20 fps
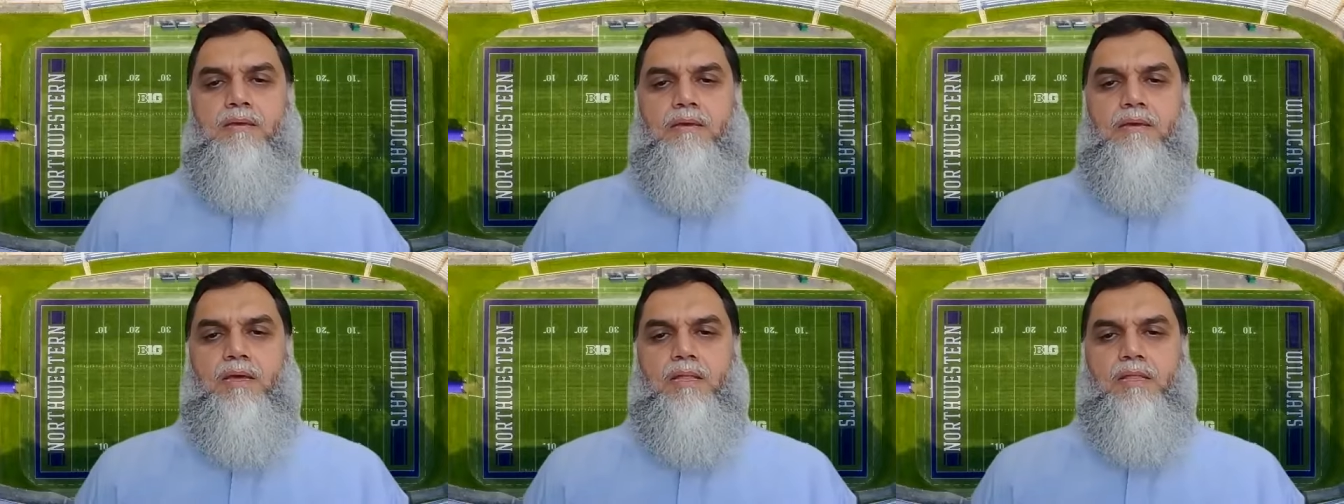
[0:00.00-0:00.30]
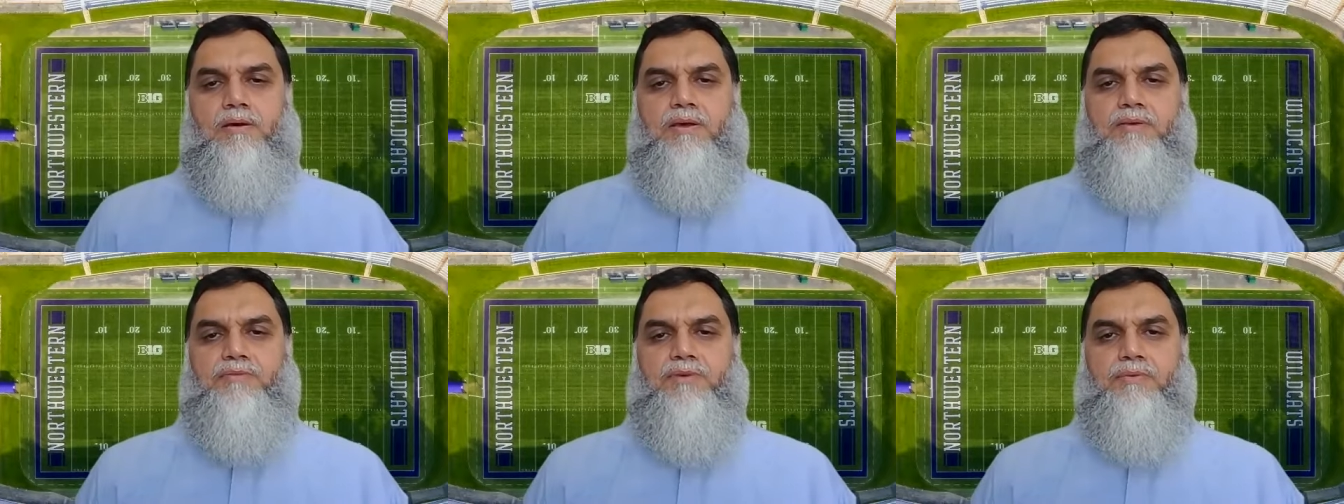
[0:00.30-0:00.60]

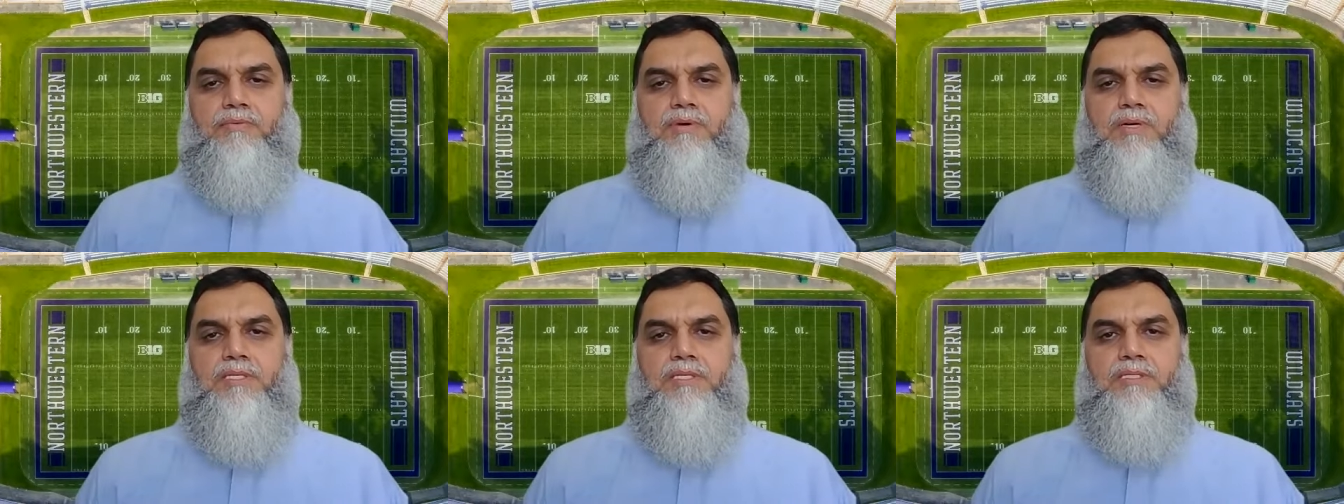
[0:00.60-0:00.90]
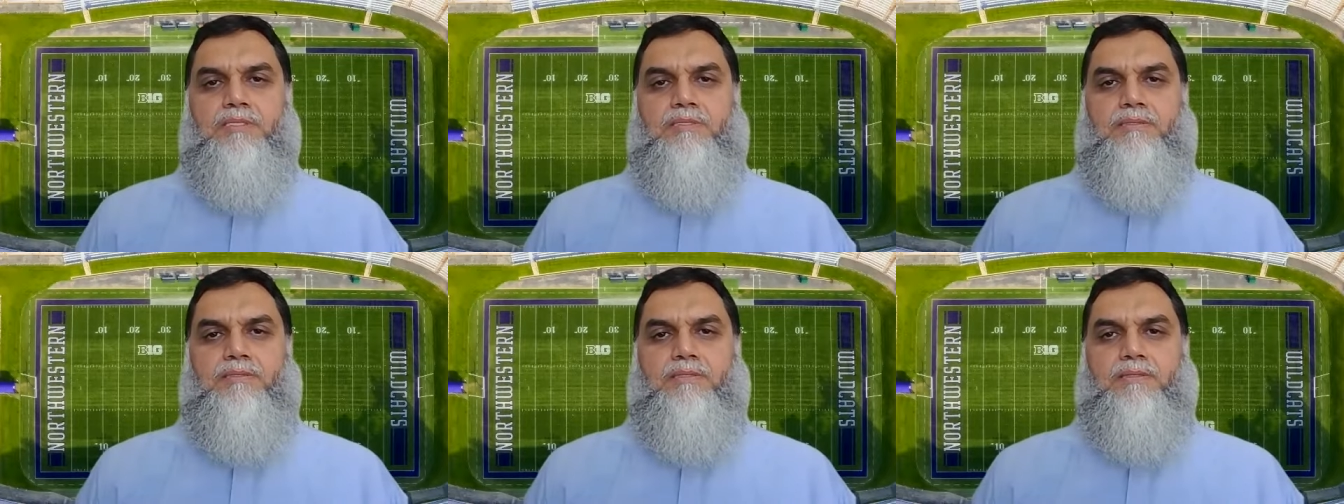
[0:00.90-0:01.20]
Hello,
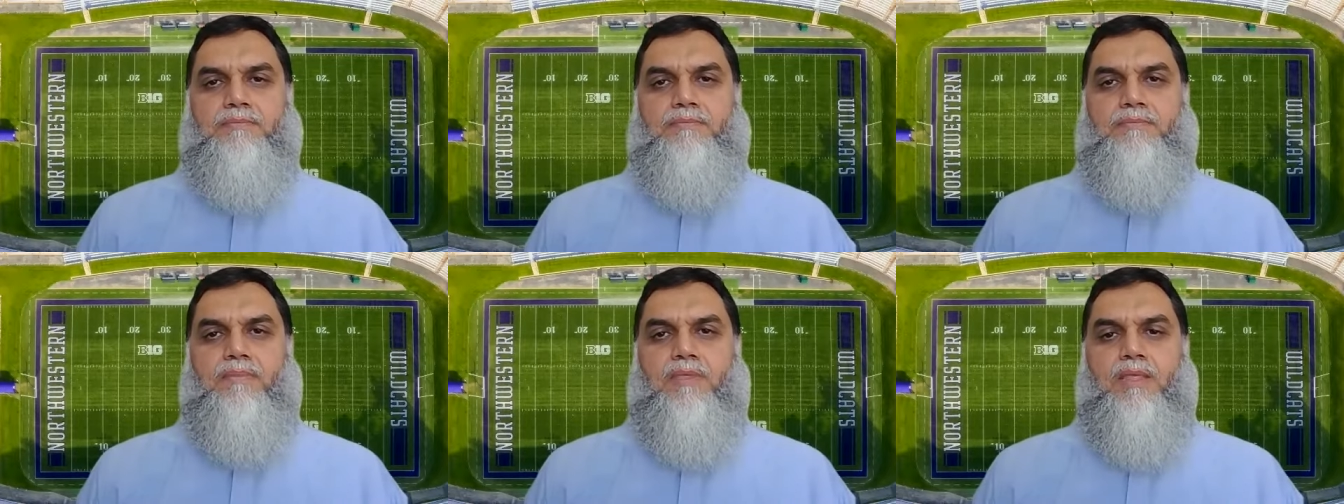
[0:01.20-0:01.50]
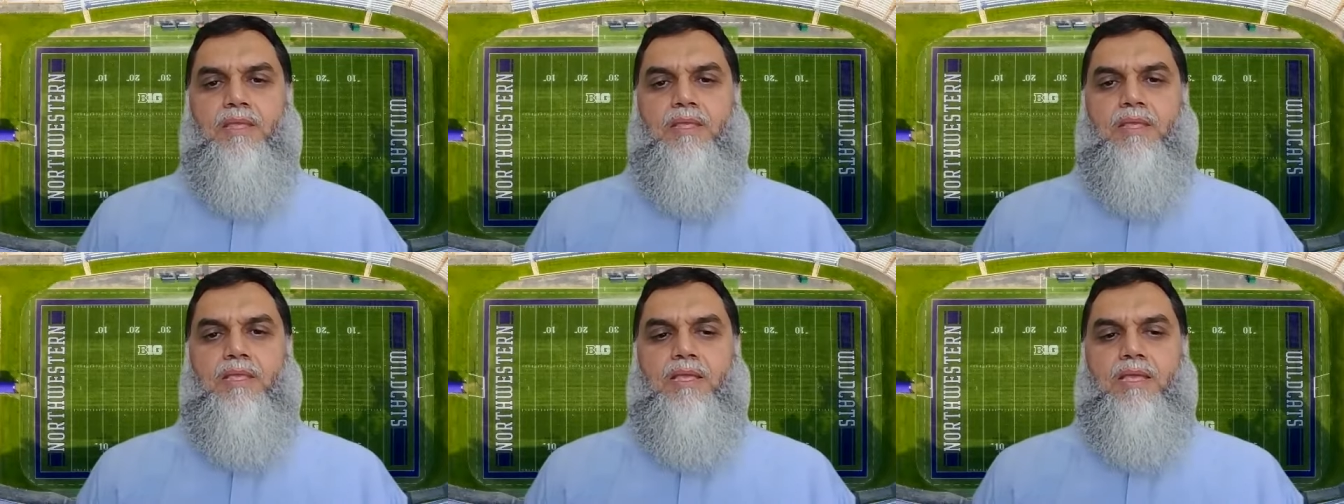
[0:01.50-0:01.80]
everyone,
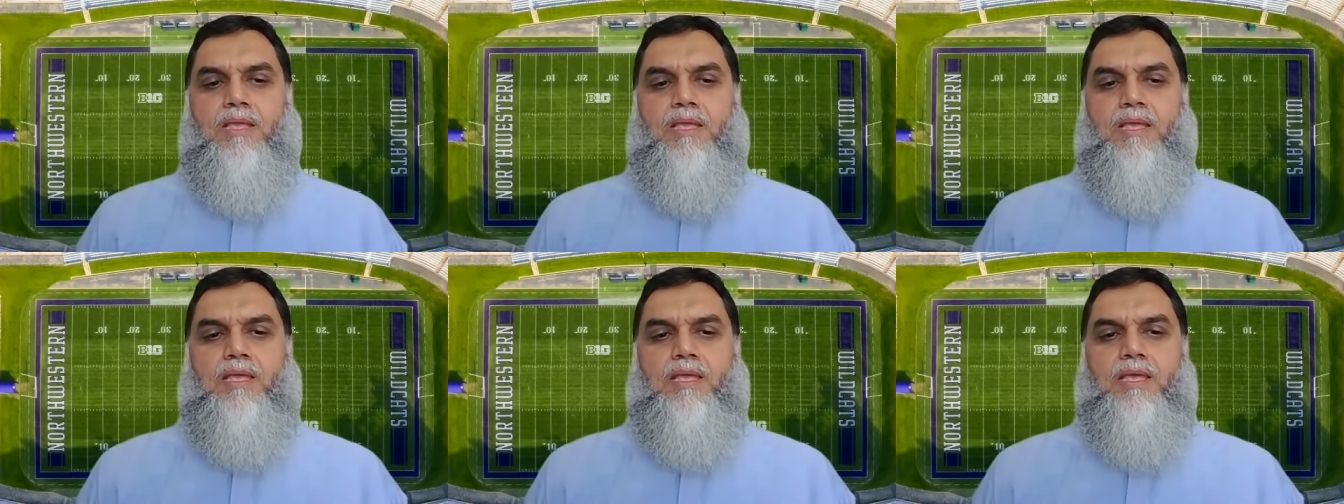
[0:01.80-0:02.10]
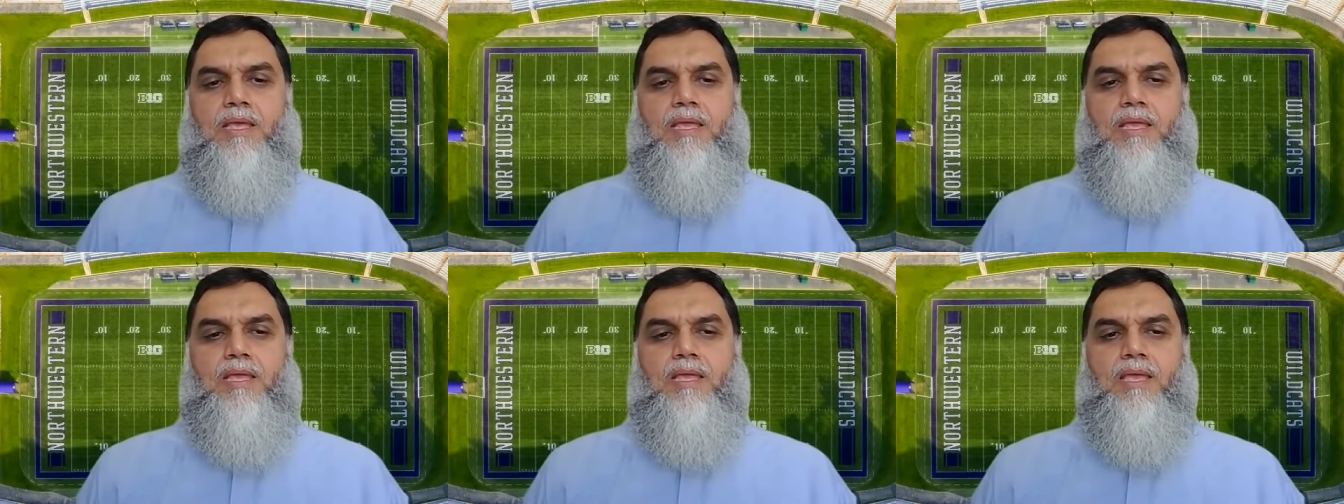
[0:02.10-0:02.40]

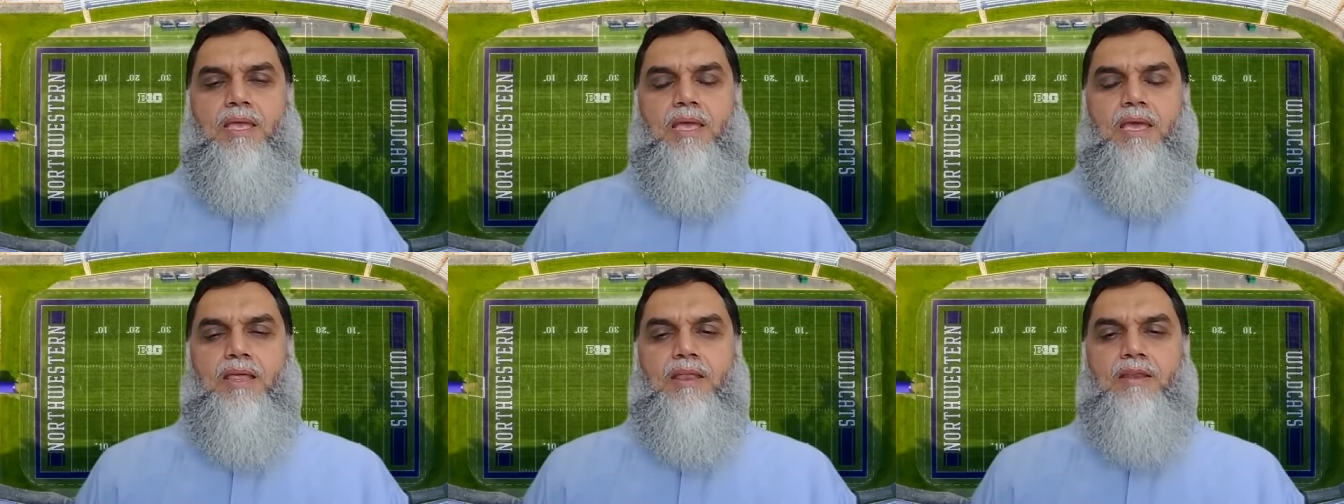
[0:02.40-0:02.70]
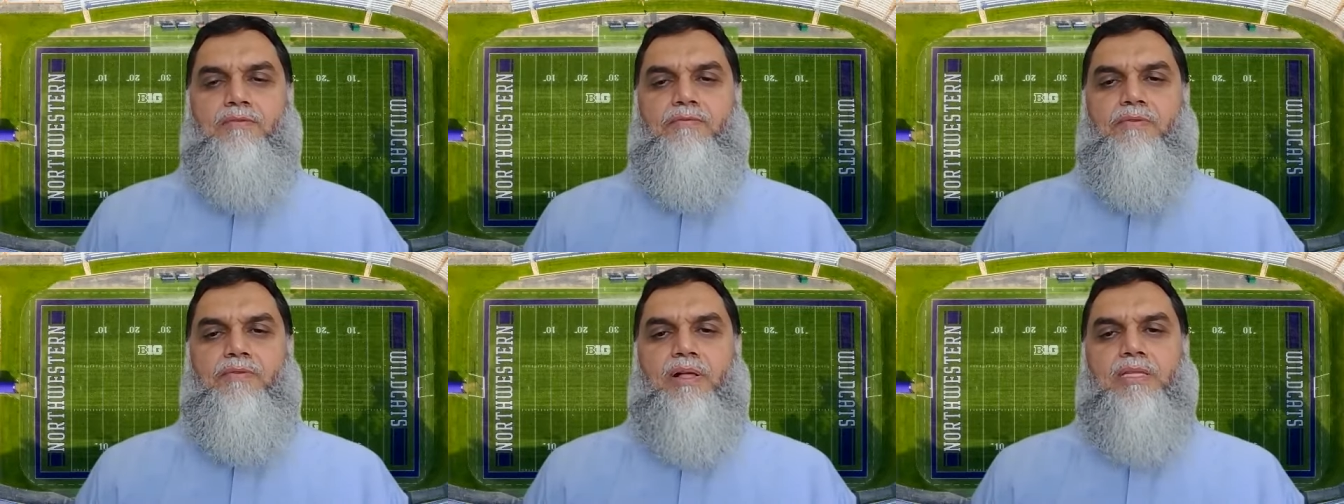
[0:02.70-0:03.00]

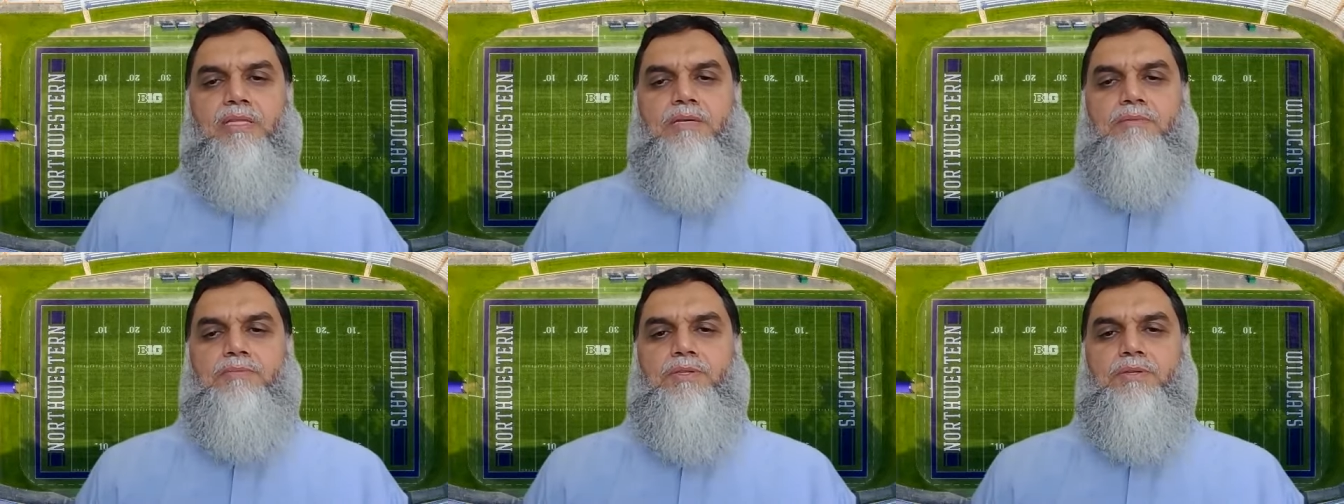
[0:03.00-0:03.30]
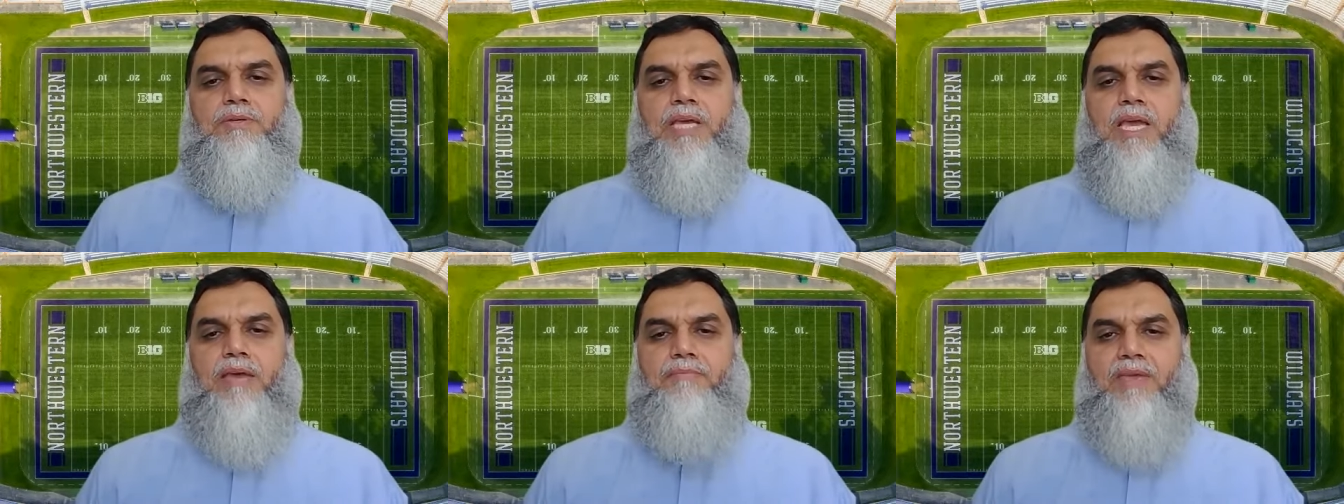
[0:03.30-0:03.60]
and welcome
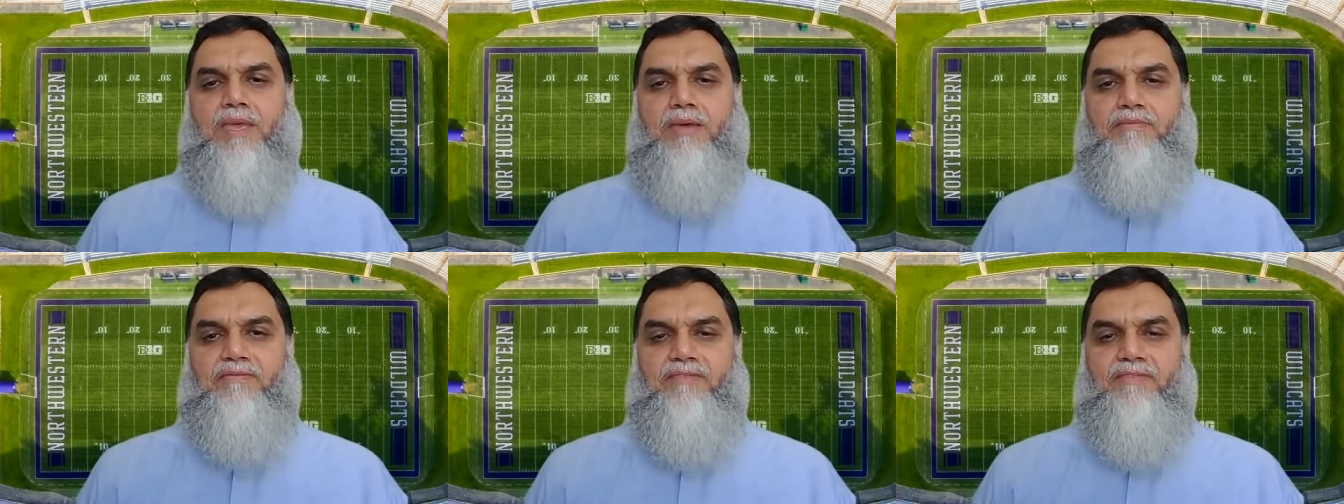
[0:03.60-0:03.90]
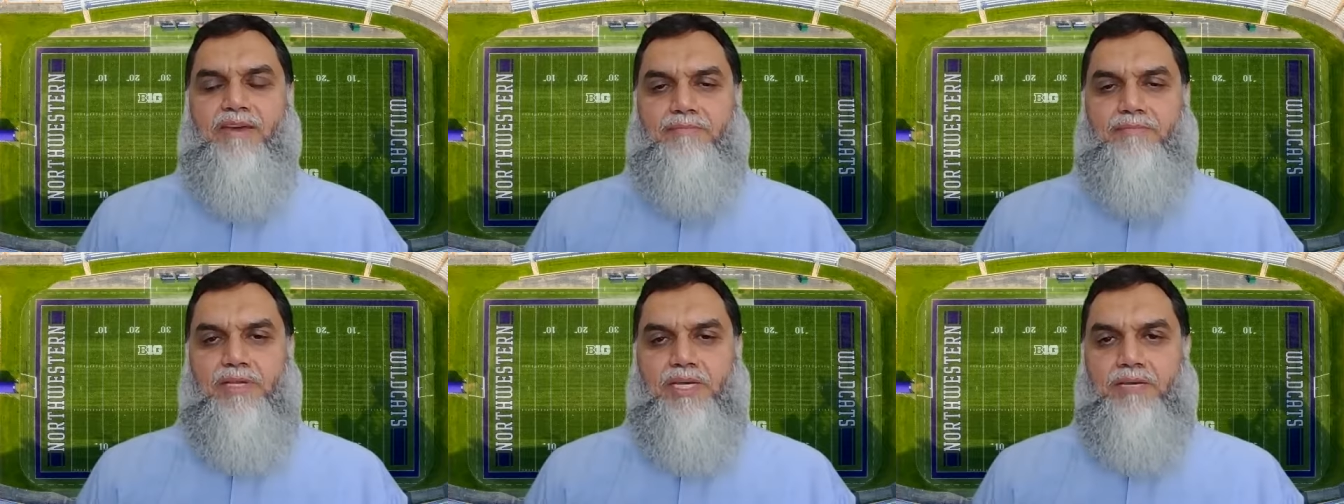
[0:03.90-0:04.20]
to the MEM
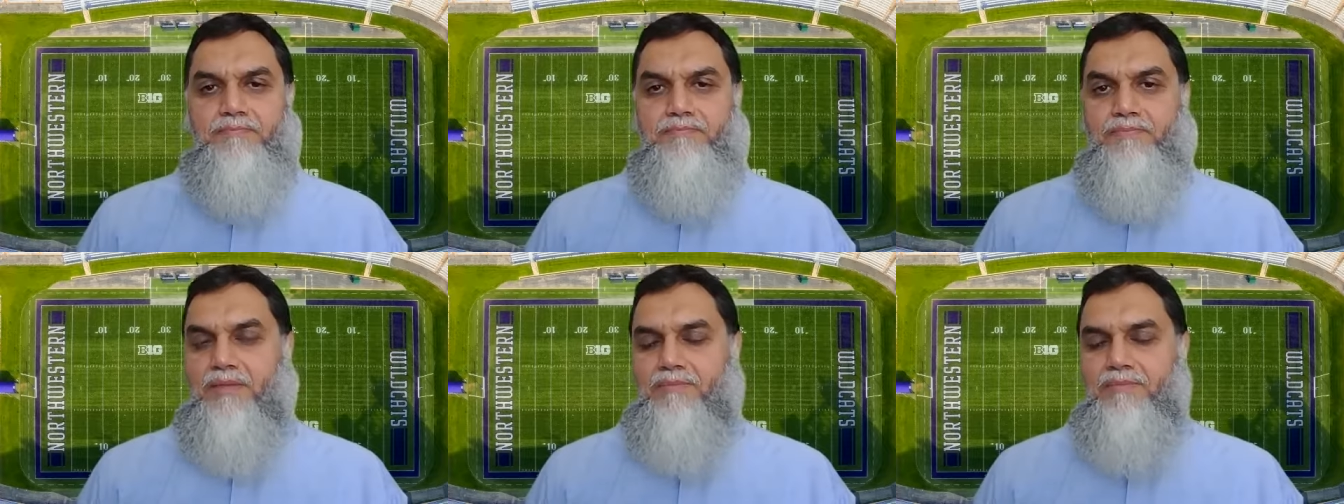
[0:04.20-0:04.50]
family.